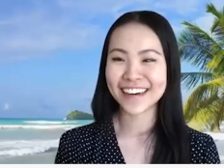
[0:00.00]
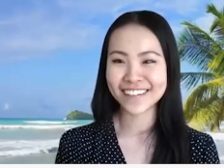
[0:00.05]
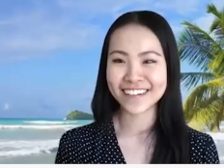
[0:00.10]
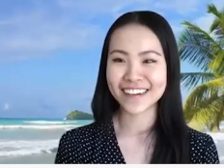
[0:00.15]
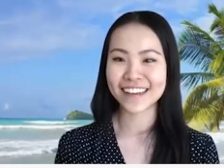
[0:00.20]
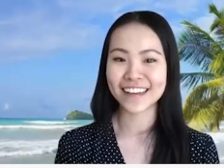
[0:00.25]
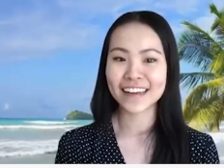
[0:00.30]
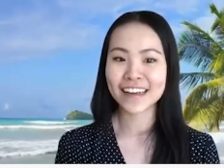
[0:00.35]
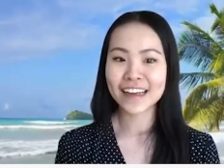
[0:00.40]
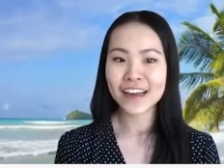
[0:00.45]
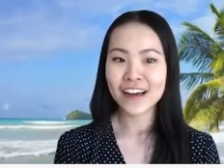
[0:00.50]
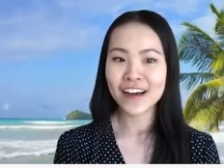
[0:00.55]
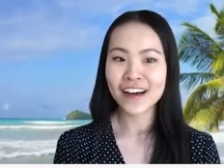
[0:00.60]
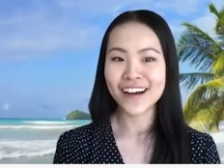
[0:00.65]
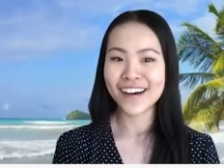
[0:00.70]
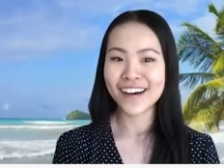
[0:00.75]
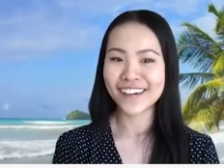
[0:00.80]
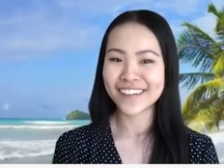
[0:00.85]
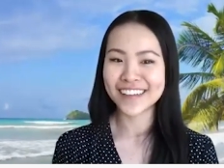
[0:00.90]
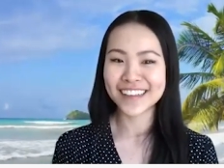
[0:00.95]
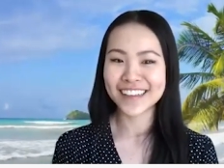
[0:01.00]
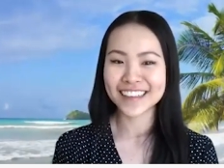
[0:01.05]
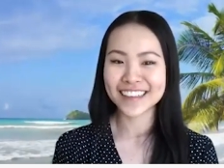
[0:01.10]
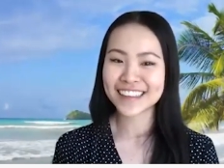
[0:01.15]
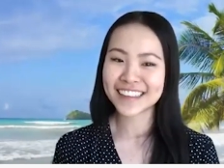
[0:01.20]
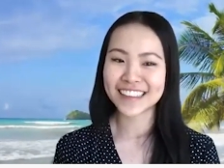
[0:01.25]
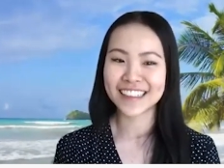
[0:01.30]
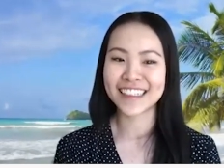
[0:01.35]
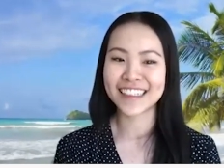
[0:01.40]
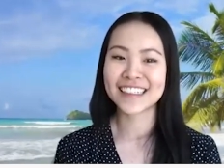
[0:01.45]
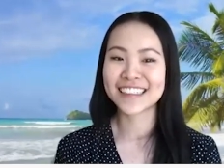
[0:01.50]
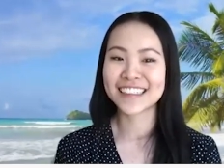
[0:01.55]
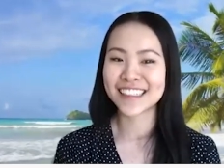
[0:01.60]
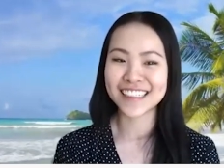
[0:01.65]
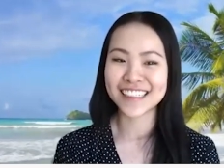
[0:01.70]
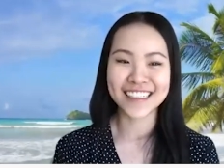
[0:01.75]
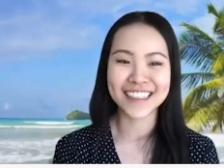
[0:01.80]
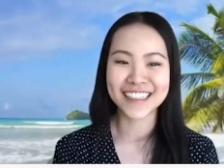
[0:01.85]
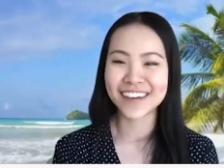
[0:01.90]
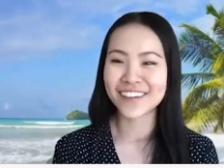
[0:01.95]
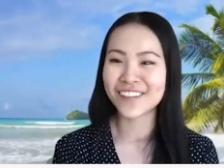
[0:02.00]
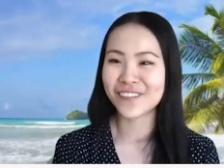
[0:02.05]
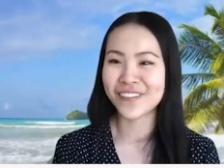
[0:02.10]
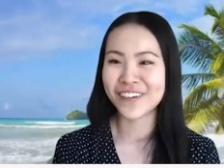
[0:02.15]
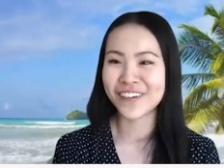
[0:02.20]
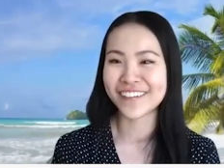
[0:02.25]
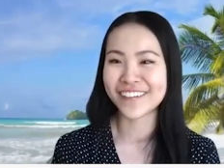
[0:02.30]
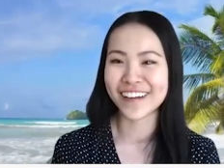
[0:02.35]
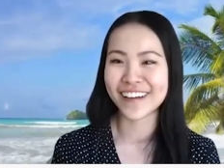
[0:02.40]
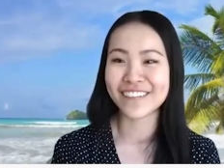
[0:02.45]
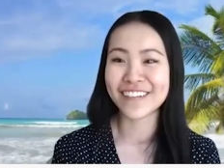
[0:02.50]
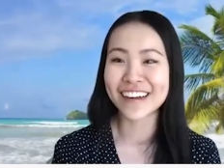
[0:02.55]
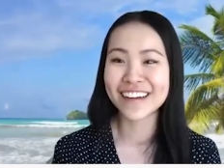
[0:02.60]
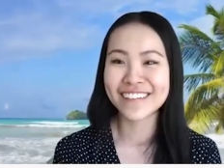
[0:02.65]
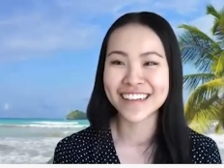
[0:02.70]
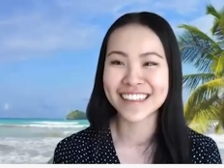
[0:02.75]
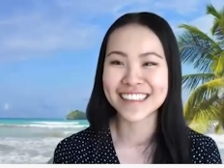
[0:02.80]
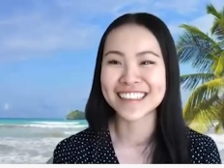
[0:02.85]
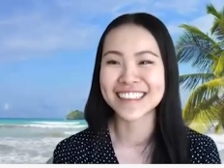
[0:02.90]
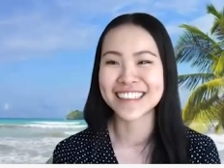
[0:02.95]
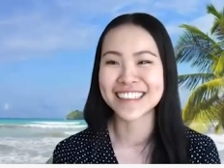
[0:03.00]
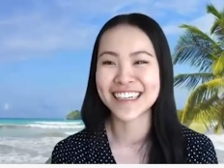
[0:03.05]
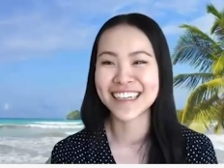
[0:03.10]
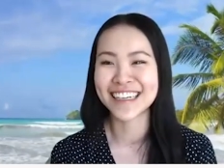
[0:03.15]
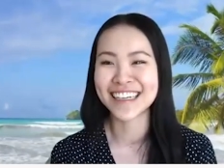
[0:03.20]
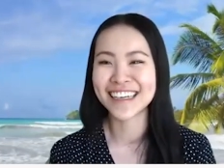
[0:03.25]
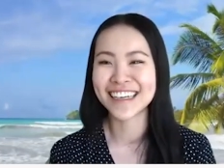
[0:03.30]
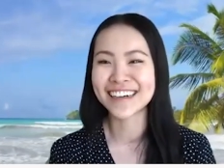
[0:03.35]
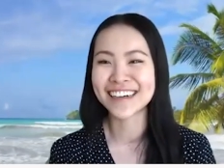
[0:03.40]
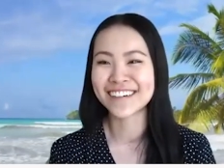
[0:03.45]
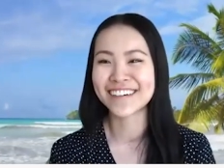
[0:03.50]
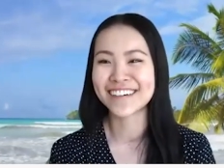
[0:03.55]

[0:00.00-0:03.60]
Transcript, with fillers: or like, oh, this is such a dumb programming question,